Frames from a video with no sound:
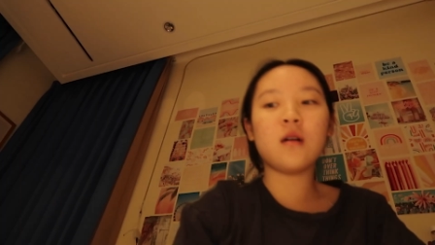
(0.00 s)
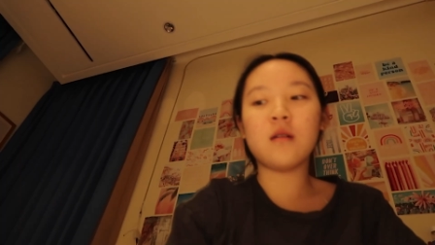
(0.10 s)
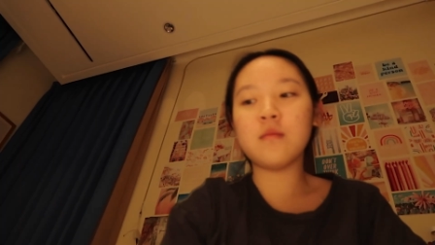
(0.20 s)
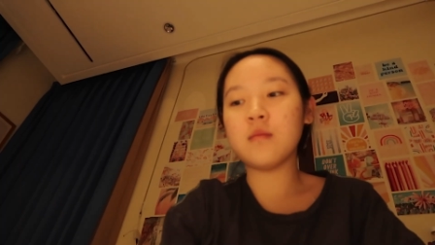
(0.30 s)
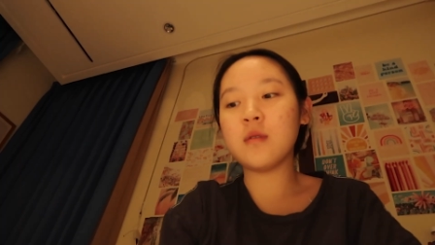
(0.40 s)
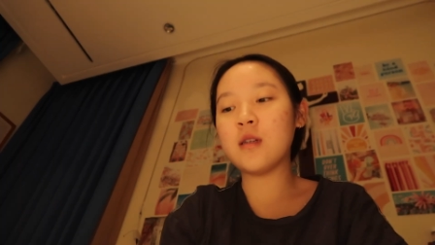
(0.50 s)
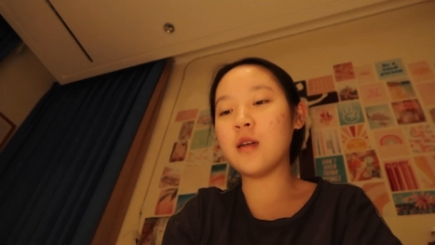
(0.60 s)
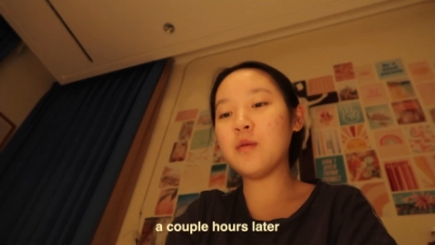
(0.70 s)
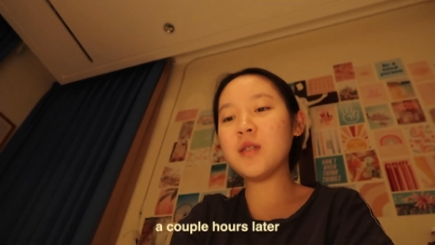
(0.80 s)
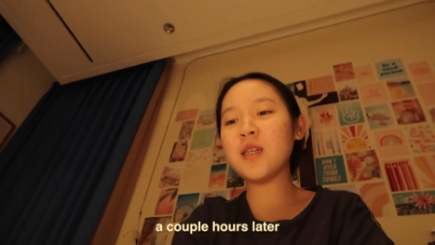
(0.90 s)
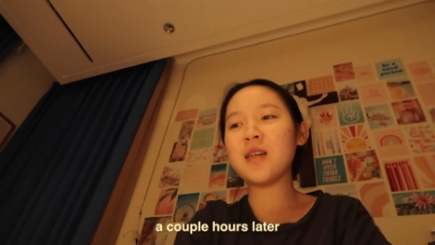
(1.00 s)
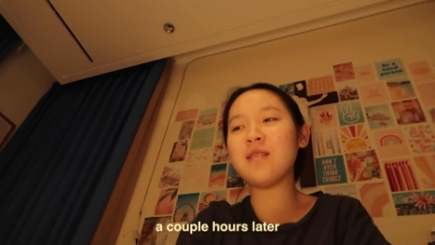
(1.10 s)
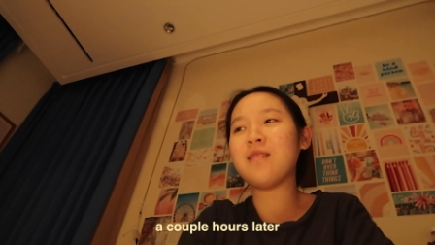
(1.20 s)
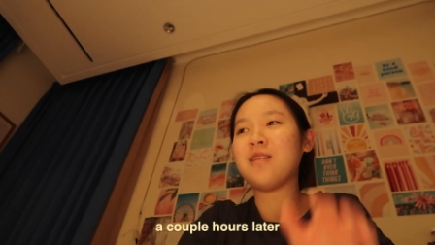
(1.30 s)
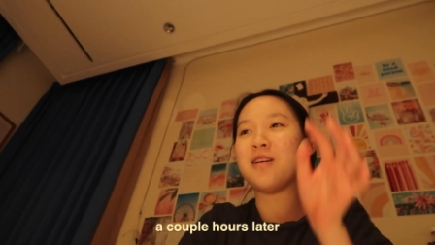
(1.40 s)
Um, today was like
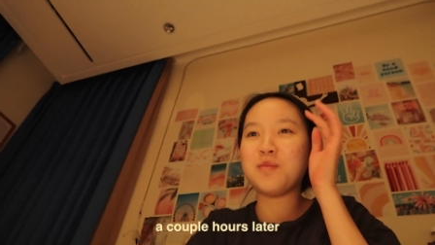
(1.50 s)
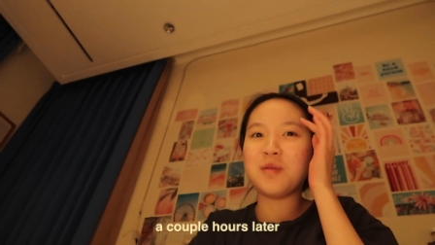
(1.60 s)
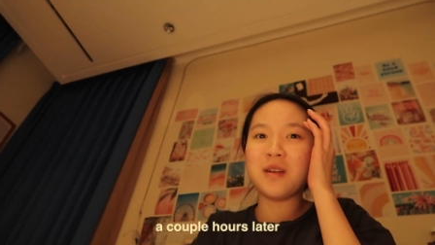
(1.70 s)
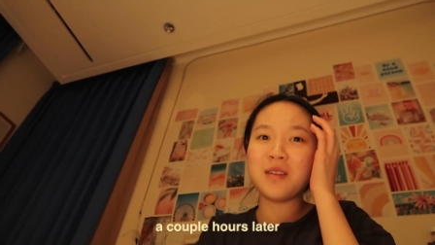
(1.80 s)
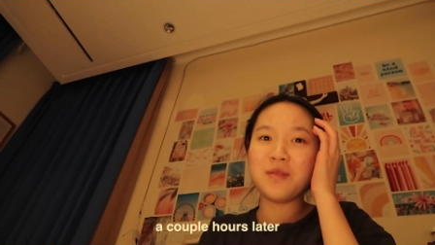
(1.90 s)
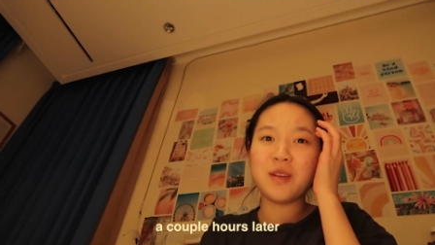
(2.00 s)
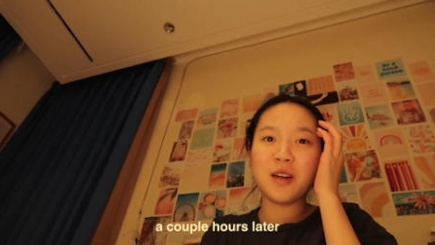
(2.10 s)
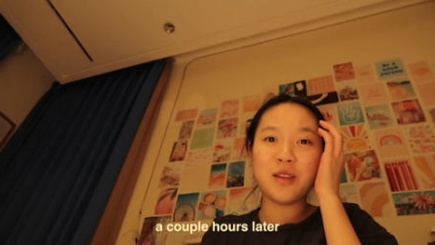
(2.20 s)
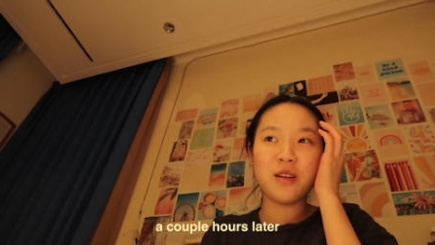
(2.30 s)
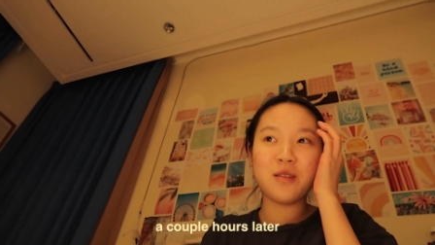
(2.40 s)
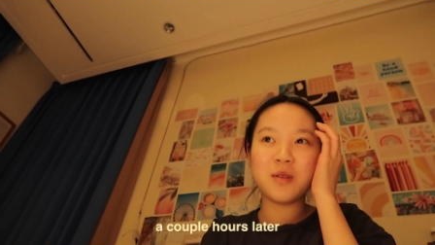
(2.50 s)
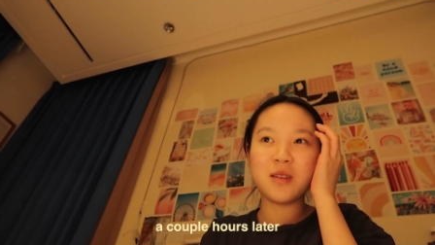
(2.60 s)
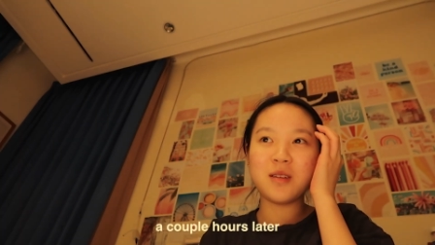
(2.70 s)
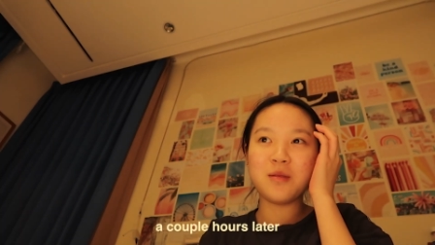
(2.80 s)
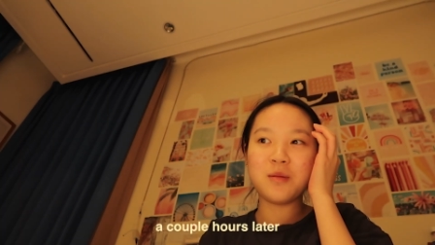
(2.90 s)
a lot less productive than I thought I
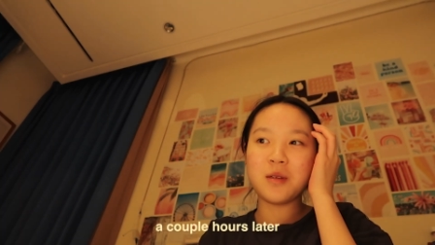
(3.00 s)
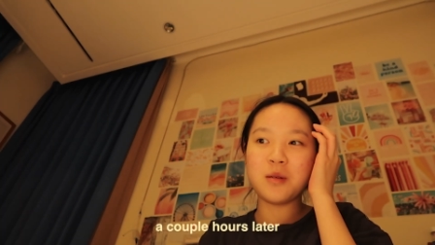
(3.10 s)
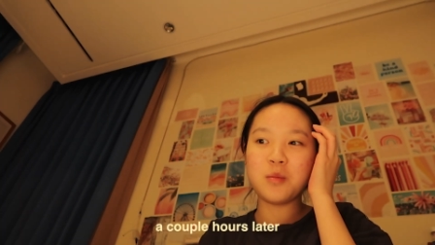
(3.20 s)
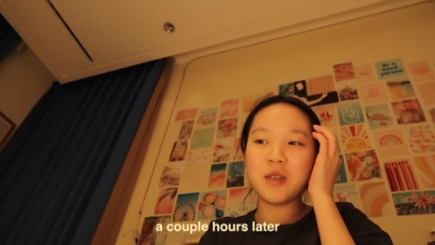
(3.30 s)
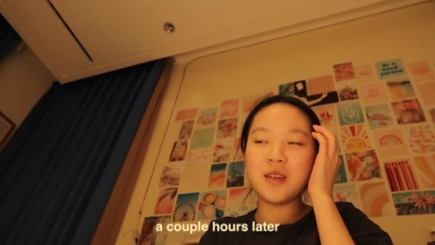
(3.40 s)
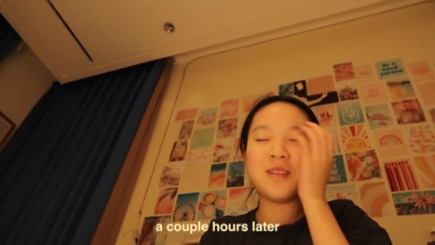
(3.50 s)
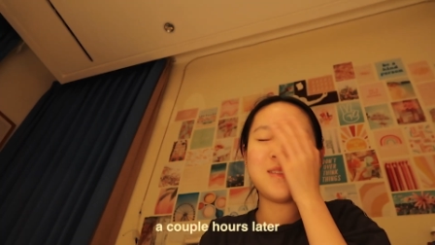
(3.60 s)
was, I was gonna be.